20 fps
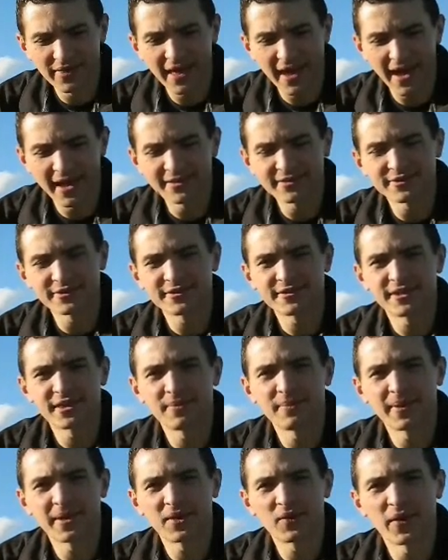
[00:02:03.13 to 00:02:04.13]
the answers to
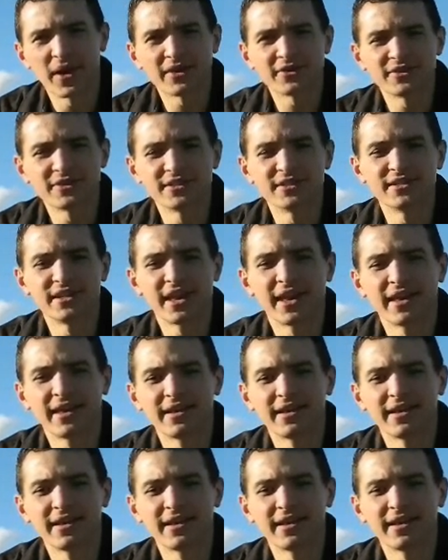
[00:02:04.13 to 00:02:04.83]
the big questions